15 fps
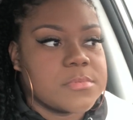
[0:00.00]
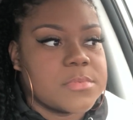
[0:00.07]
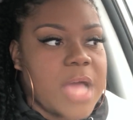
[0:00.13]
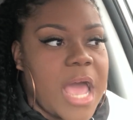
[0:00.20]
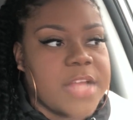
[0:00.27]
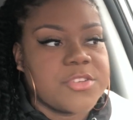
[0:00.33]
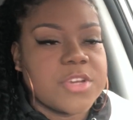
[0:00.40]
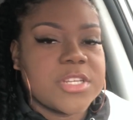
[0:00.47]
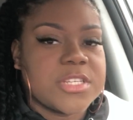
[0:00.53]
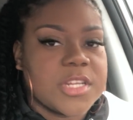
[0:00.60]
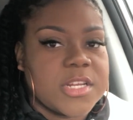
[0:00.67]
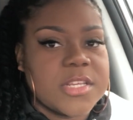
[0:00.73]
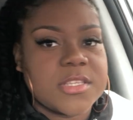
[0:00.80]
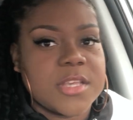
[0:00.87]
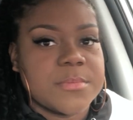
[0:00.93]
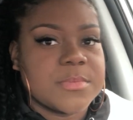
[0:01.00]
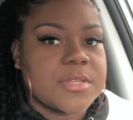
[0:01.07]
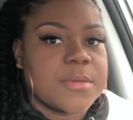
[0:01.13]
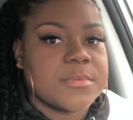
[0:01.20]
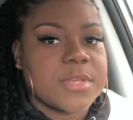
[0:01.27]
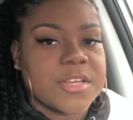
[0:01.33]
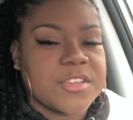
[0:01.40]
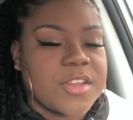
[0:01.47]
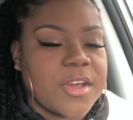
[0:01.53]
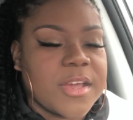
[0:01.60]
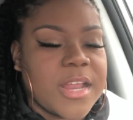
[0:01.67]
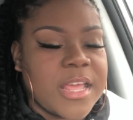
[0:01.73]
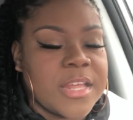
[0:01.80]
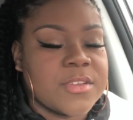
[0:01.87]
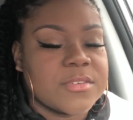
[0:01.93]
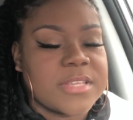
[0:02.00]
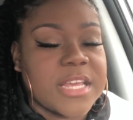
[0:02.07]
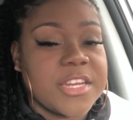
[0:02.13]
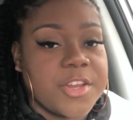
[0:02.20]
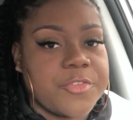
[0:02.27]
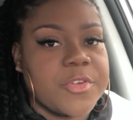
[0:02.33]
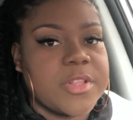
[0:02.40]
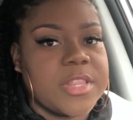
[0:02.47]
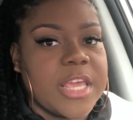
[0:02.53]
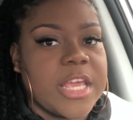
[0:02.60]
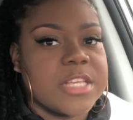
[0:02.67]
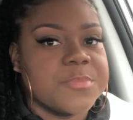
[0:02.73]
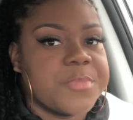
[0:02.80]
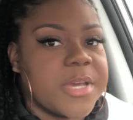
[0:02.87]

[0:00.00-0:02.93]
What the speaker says: hydration is something, so, you know, it'll say different things.